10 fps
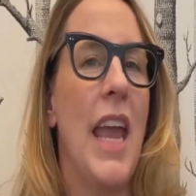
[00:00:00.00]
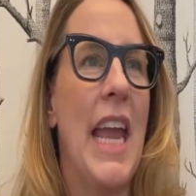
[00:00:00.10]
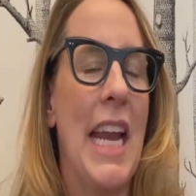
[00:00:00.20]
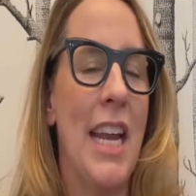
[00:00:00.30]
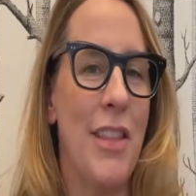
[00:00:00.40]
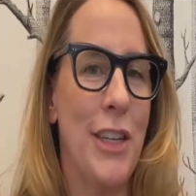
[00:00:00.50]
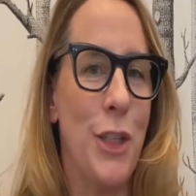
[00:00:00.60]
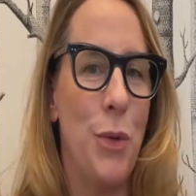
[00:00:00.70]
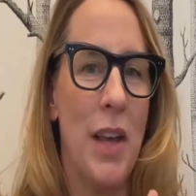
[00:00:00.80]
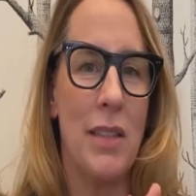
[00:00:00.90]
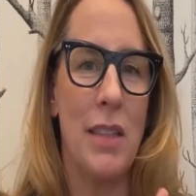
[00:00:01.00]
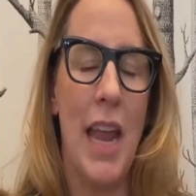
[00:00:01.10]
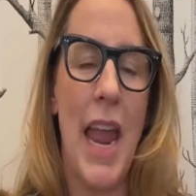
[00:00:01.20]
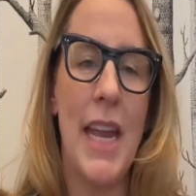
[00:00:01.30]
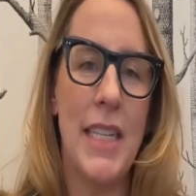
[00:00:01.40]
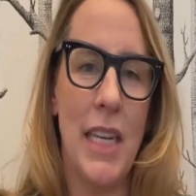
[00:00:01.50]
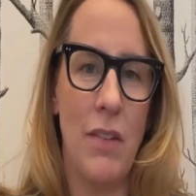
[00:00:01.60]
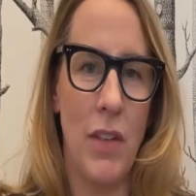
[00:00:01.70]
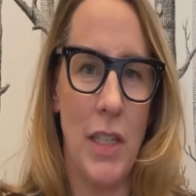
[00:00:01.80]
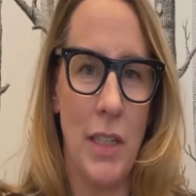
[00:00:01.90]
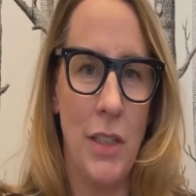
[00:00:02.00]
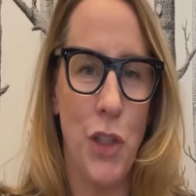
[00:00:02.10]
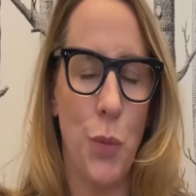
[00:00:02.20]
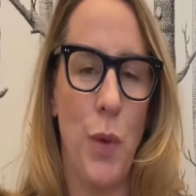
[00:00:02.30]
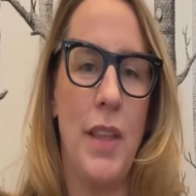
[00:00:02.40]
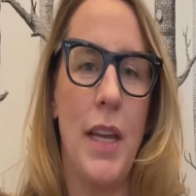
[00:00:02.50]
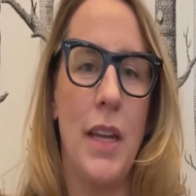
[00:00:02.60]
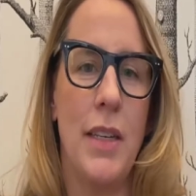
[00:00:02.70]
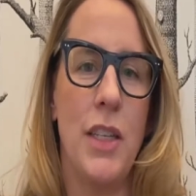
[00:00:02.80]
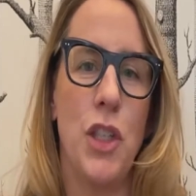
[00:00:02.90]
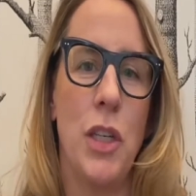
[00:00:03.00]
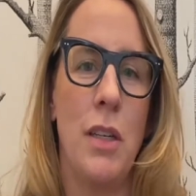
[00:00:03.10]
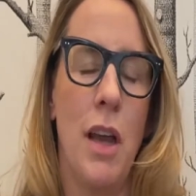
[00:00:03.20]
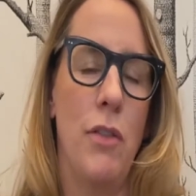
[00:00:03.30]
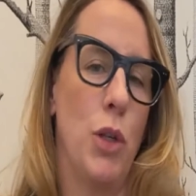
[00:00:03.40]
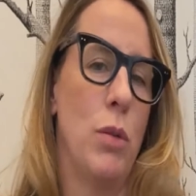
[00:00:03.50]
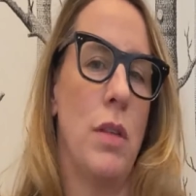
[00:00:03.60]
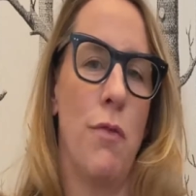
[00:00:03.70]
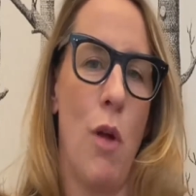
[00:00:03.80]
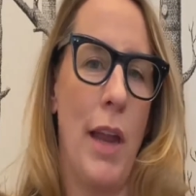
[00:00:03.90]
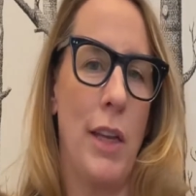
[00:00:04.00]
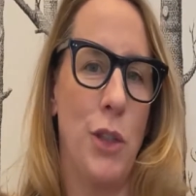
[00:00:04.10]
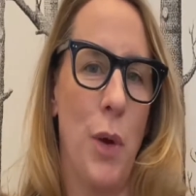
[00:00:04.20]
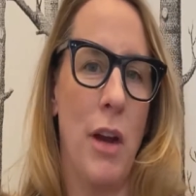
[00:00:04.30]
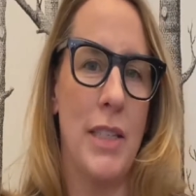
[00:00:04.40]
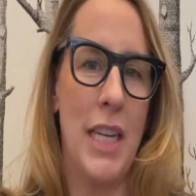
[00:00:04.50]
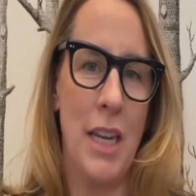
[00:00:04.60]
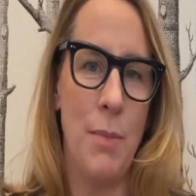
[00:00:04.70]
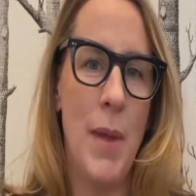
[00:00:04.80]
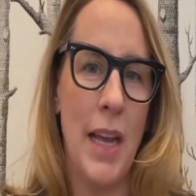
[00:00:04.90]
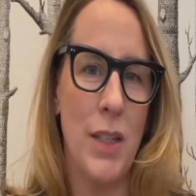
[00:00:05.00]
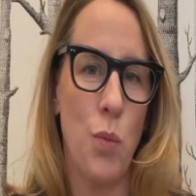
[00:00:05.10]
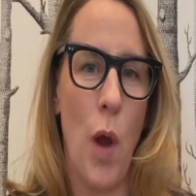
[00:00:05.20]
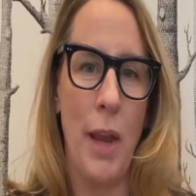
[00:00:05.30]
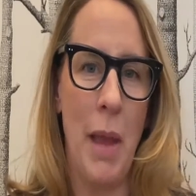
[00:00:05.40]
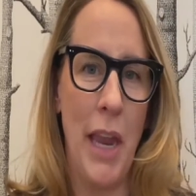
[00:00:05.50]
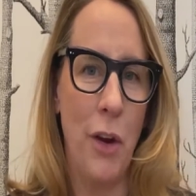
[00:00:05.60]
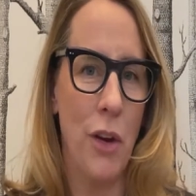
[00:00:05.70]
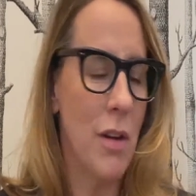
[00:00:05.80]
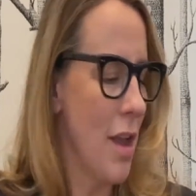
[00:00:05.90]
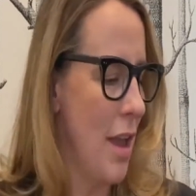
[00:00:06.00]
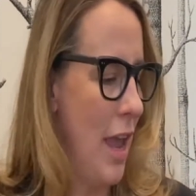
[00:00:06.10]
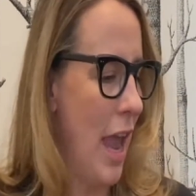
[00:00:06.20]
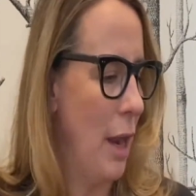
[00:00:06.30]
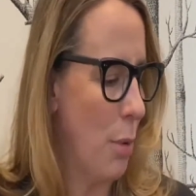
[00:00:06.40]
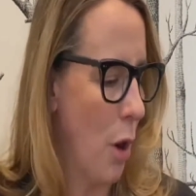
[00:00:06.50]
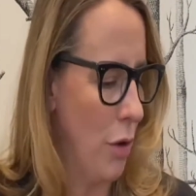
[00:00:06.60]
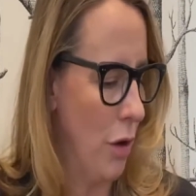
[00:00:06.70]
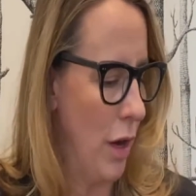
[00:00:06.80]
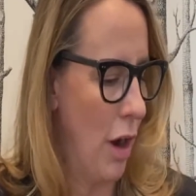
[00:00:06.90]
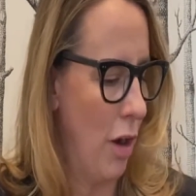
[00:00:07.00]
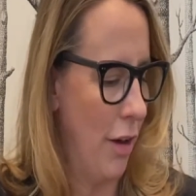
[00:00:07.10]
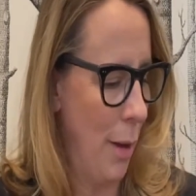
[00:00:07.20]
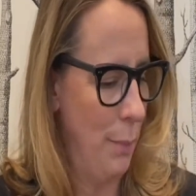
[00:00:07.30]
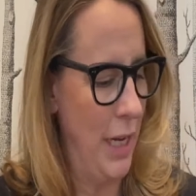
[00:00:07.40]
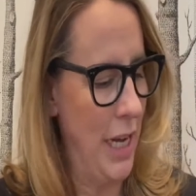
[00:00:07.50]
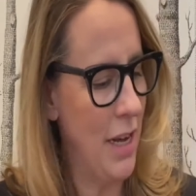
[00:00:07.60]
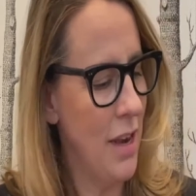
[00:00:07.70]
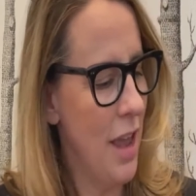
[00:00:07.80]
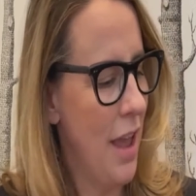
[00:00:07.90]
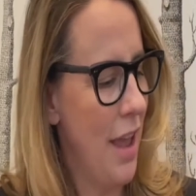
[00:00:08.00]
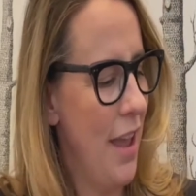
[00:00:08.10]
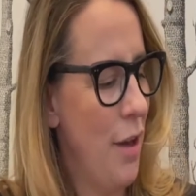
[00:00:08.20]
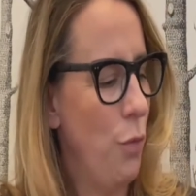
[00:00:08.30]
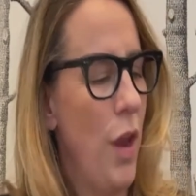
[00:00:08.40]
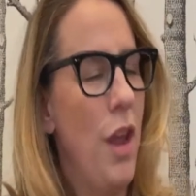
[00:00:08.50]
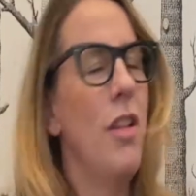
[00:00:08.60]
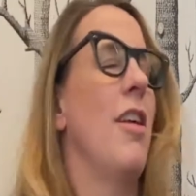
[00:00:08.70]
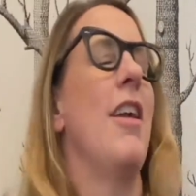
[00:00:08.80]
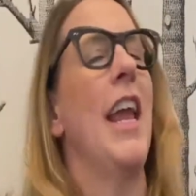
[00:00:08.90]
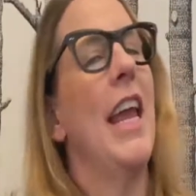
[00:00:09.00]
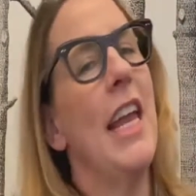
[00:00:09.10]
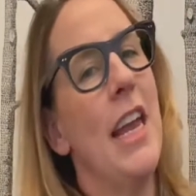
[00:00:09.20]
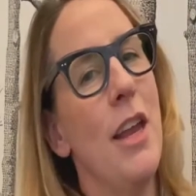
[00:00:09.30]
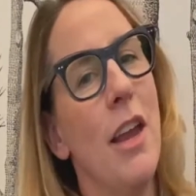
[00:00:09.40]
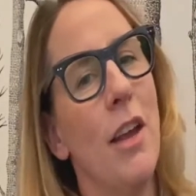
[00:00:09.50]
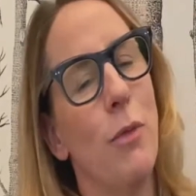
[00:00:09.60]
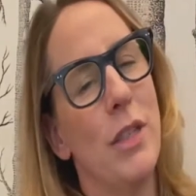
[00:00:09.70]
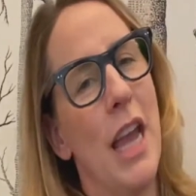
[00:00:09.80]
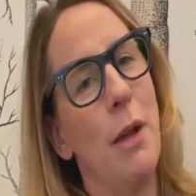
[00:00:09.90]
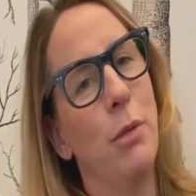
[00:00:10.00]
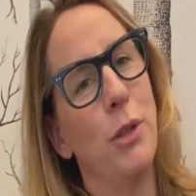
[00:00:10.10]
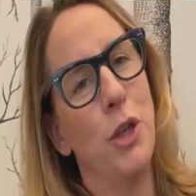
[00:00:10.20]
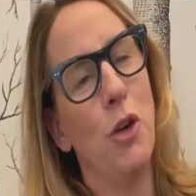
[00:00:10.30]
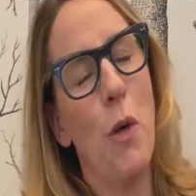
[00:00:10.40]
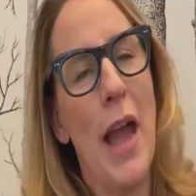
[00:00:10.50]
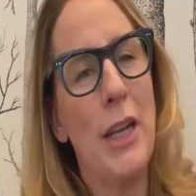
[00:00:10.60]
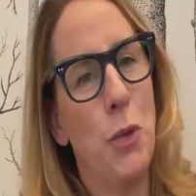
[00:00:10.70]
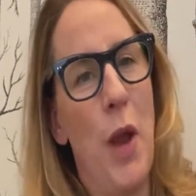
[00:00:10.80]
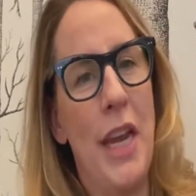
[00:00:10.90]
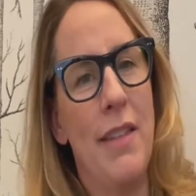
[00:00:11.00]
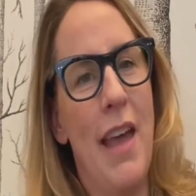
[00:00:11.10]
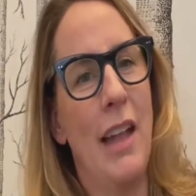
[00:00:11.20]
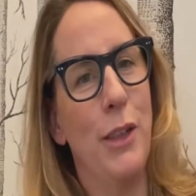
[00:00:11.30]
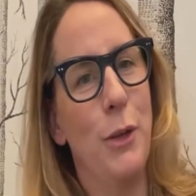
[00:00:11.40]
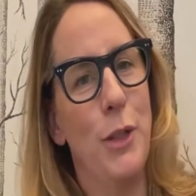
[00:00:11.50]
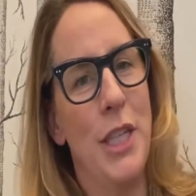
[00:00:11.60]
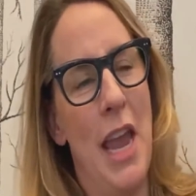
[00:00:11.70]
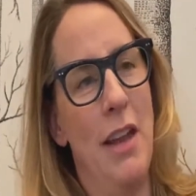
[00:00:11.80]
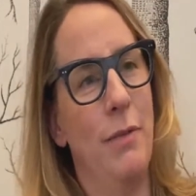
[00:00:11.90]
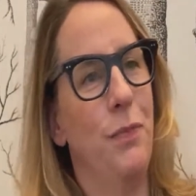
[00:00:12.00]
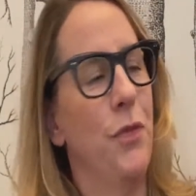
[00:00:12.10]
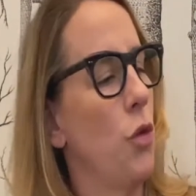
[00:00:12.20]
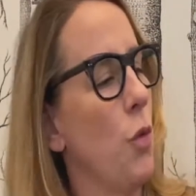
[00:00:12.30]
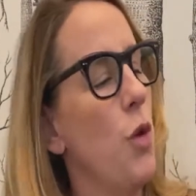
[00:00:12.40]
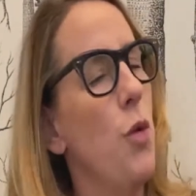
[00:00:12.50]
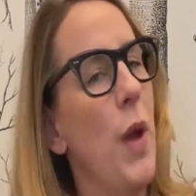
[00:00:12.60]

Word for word: in the 2018 vintage, with the addition of Joseph Ryan to our team as winemaker and partner in our company, he was able to graduate the Aligoté through